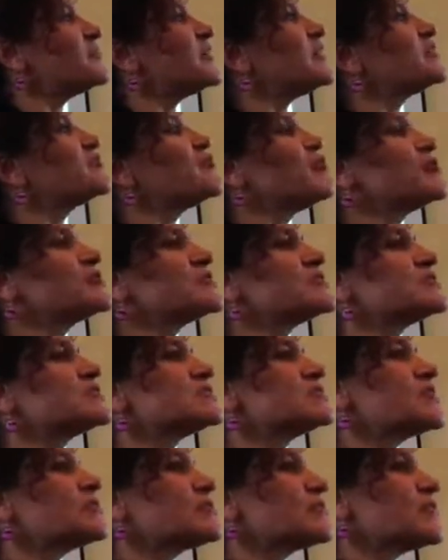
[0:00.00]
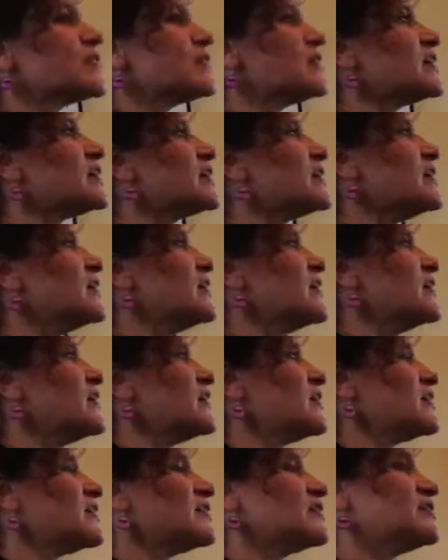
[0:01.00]
It wasn't something
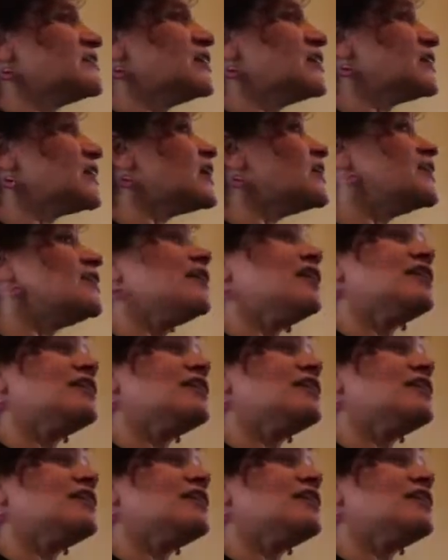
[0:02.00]
and